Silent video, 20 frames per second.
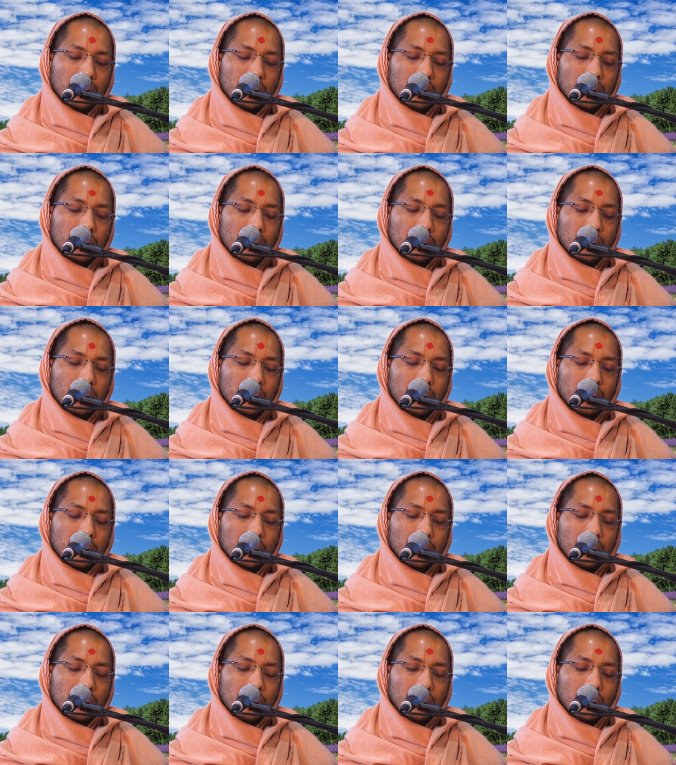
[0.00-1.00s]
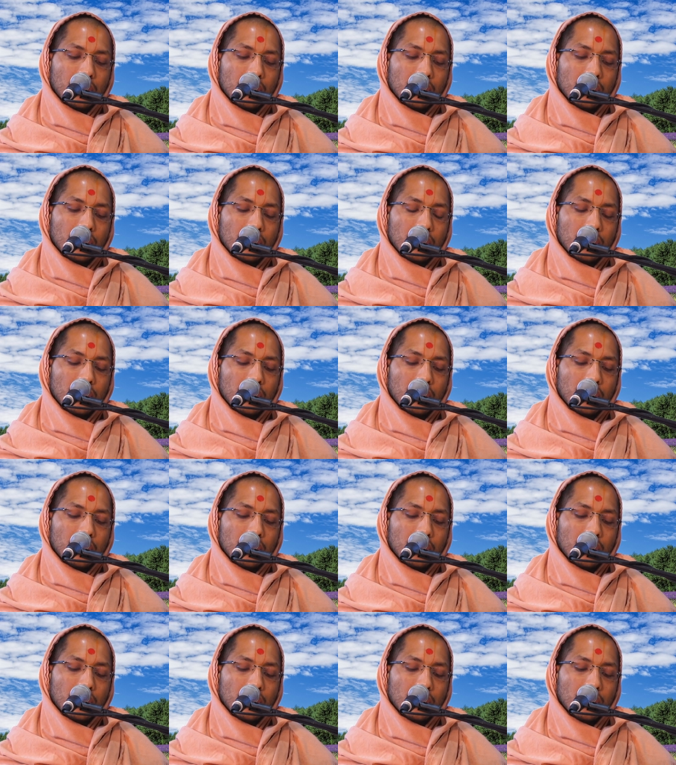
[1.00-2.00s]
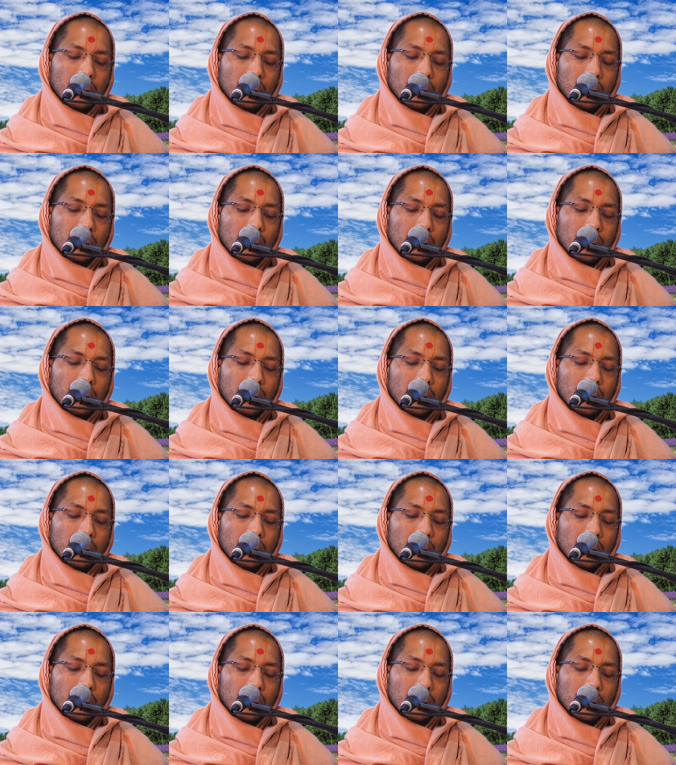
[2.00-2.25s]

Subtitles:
Nobody speaks.